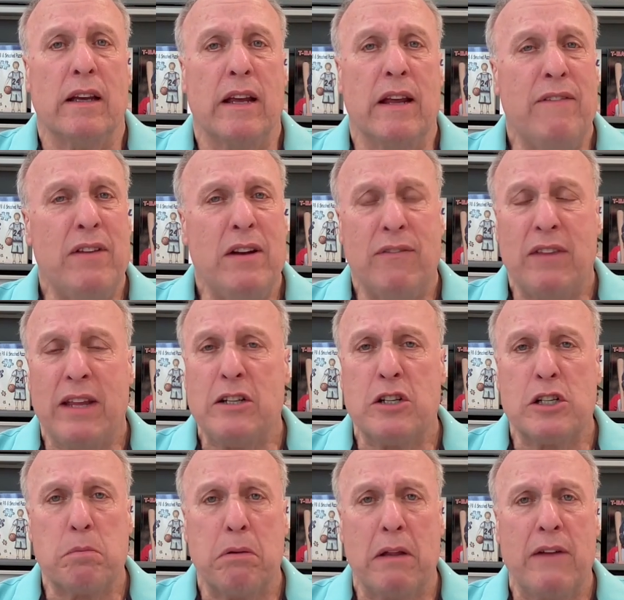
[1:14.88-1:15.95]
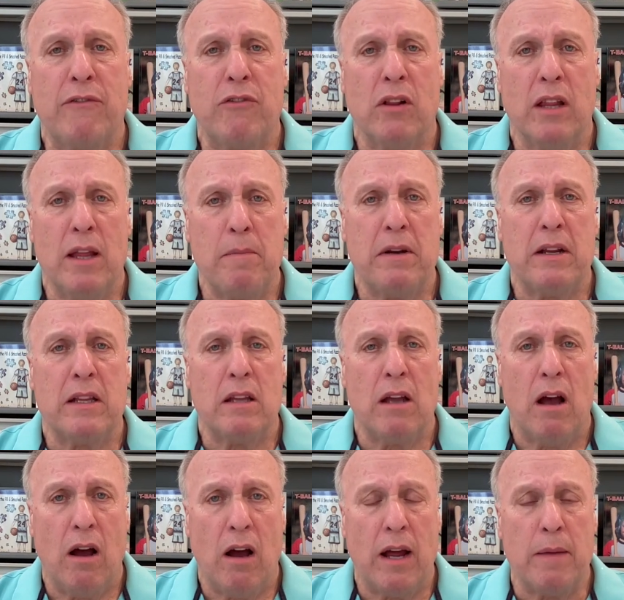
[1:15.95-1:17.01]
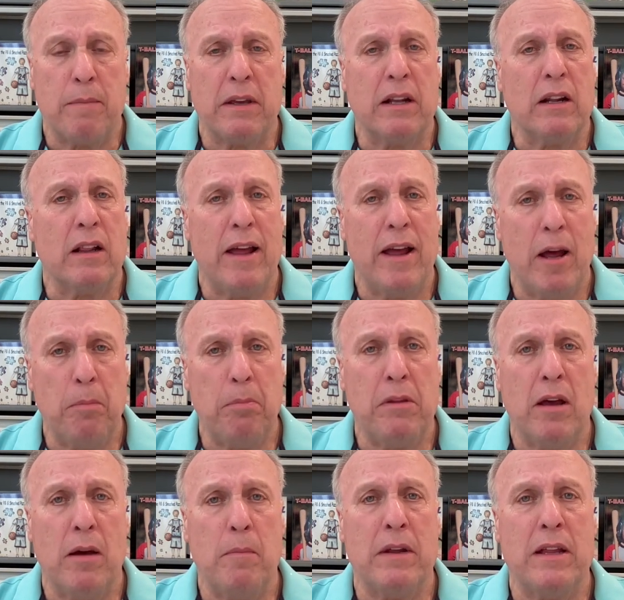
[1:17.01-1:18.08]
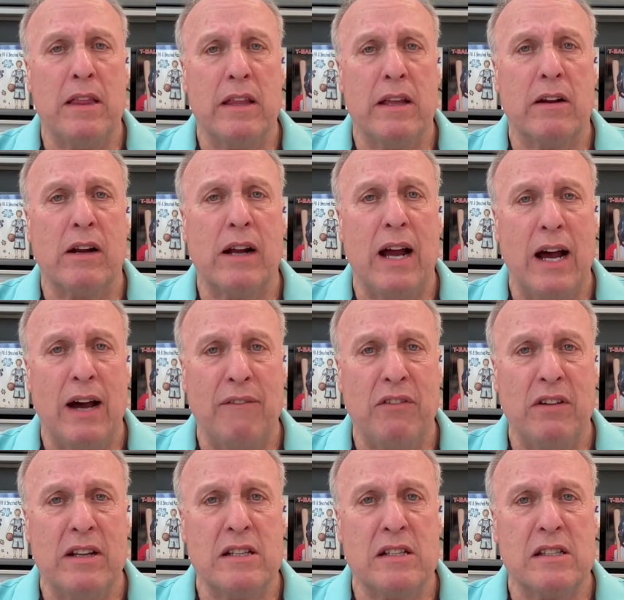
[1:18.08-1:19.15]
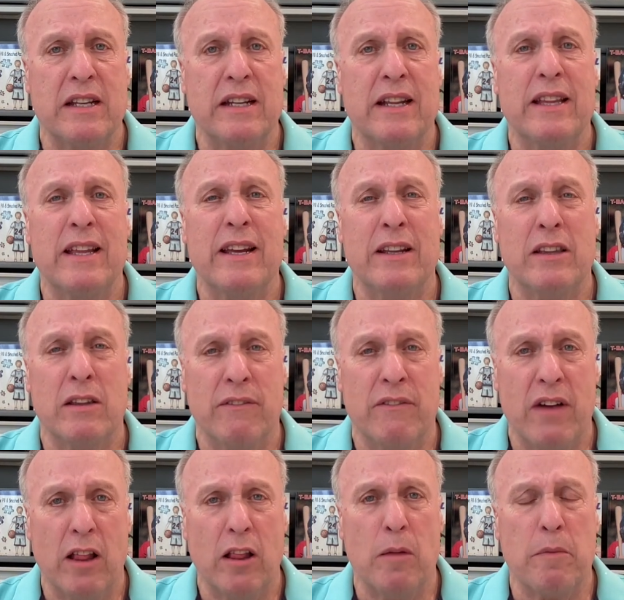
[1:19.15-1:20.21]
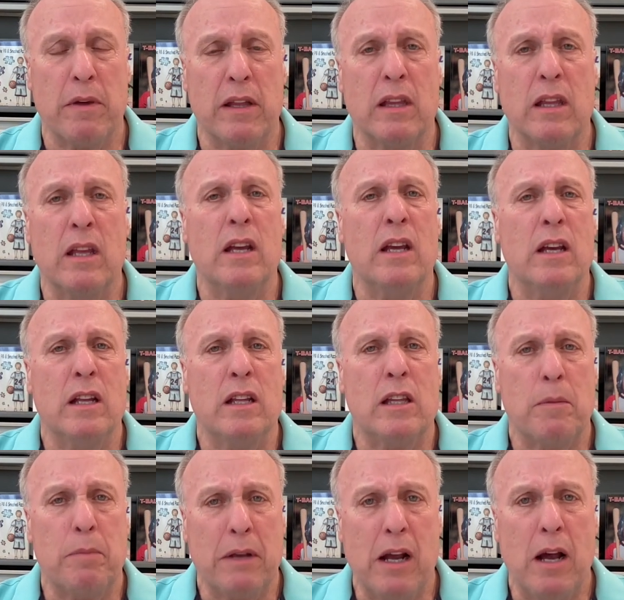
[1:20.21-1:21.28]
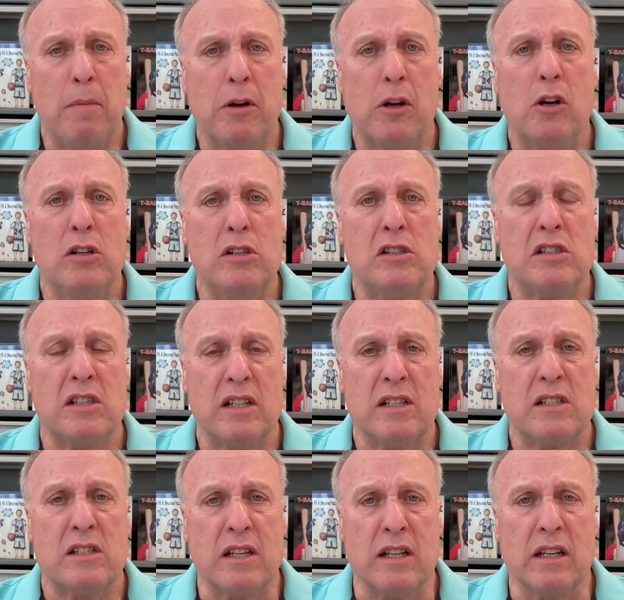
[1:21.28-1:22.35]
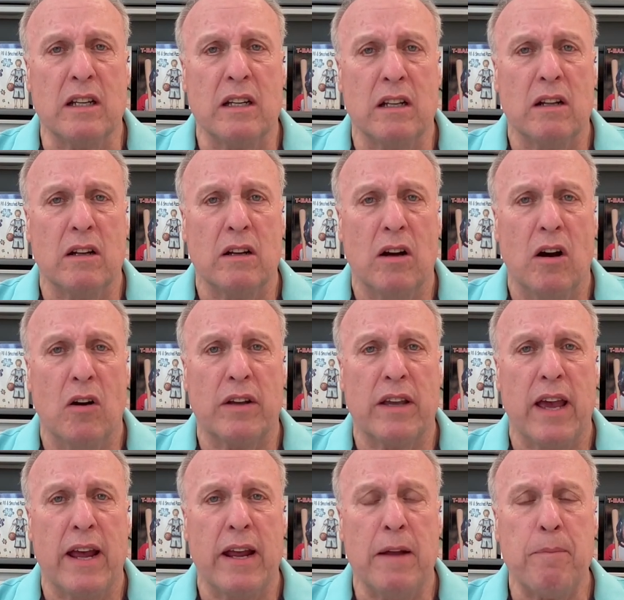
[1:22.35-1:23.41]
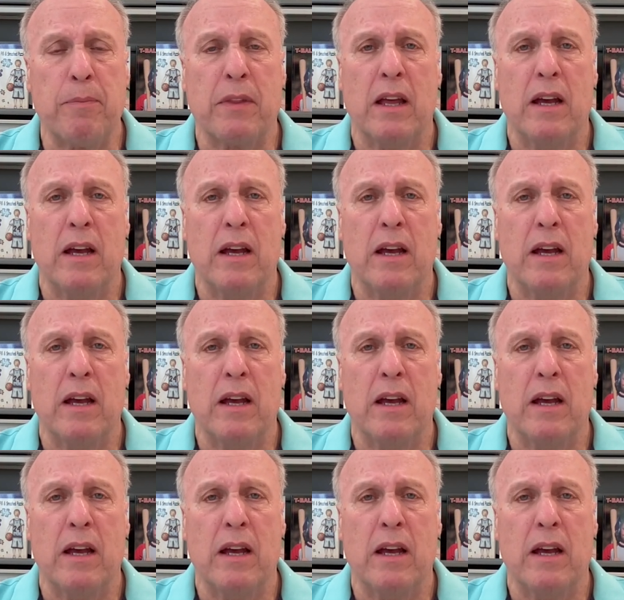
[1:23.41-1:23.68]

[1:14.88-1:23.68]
even if they just play for a limited time, it'll help them in their confidence and in their development to become a good citizen, okay?